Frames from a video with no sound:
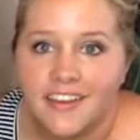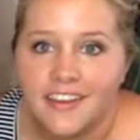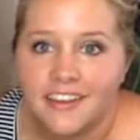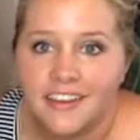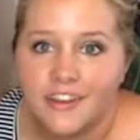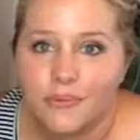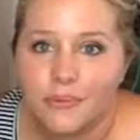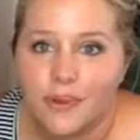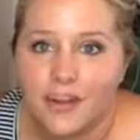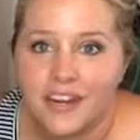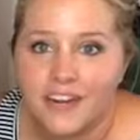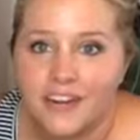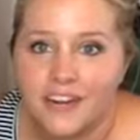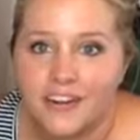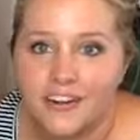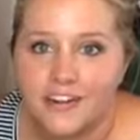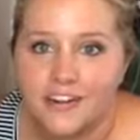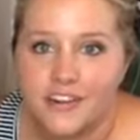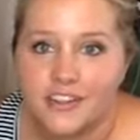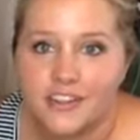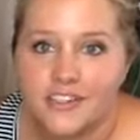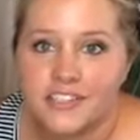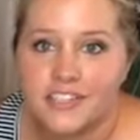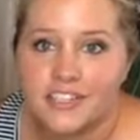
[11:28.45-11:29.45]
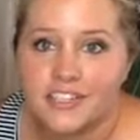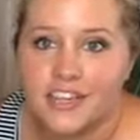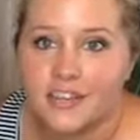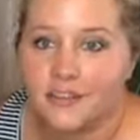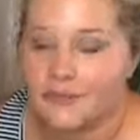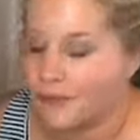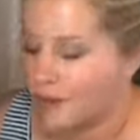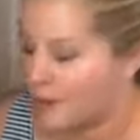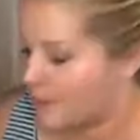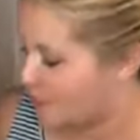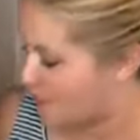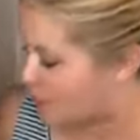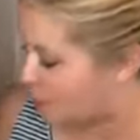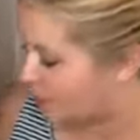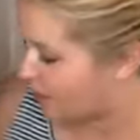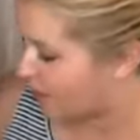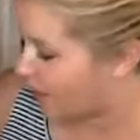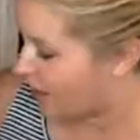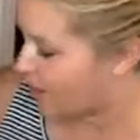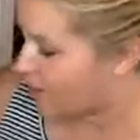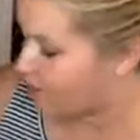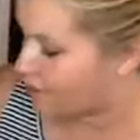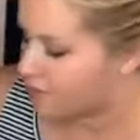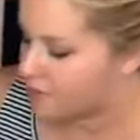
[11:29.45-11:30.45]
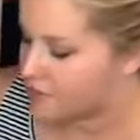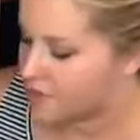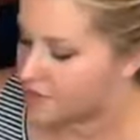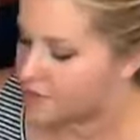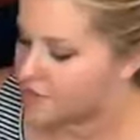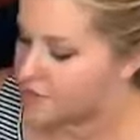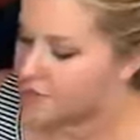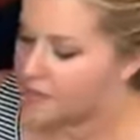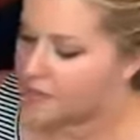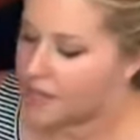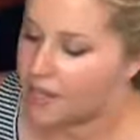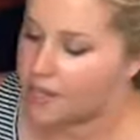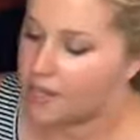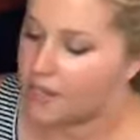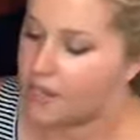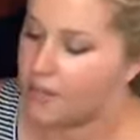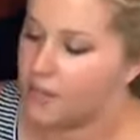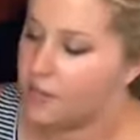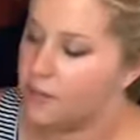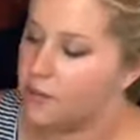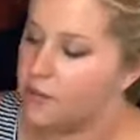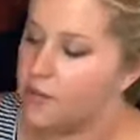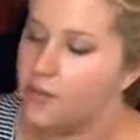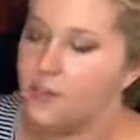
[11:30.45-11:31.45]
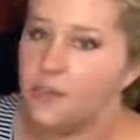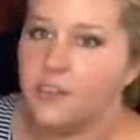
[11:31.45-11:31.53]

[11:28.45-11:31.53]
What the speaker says: You're waiting on yours to get ribbon. Well, Carol, as soon as they do,